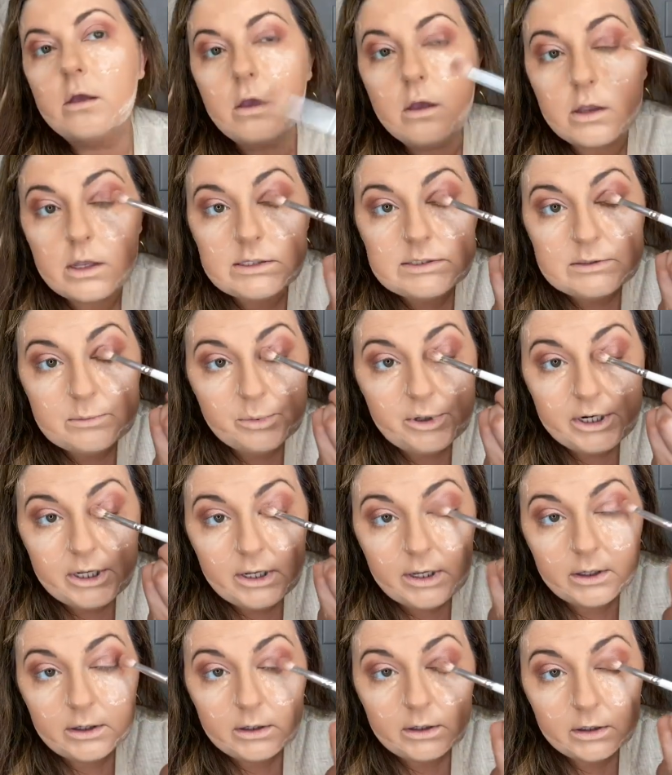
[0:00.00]
That's a pretty
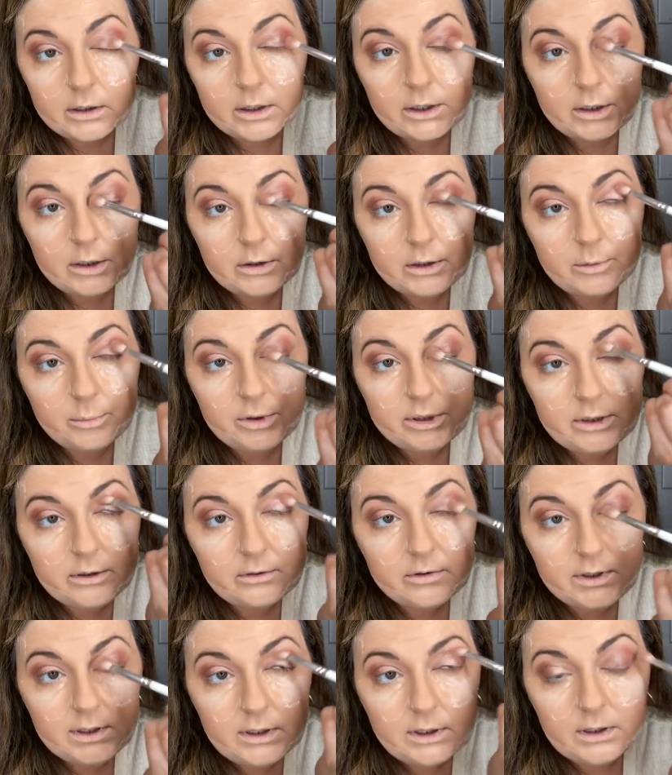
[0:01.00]
color, Cutie
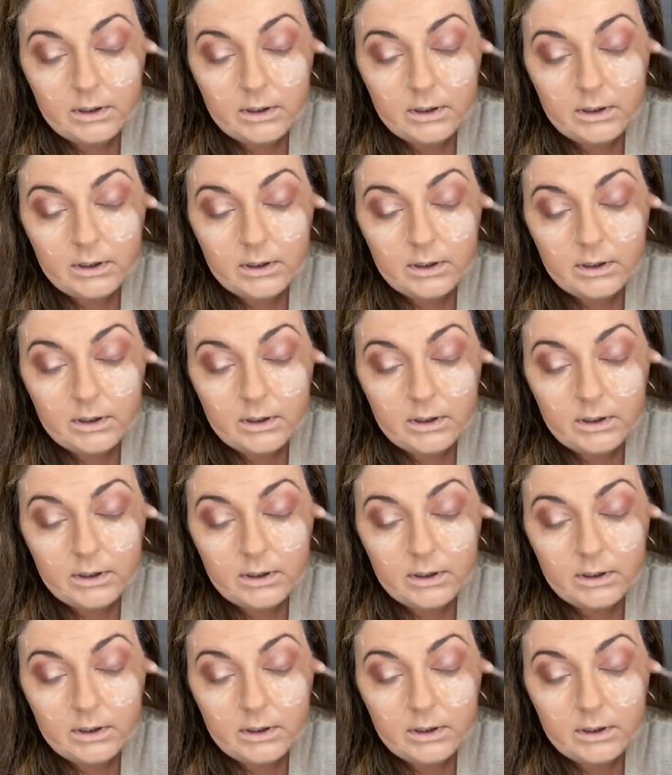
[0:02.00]
Patootie.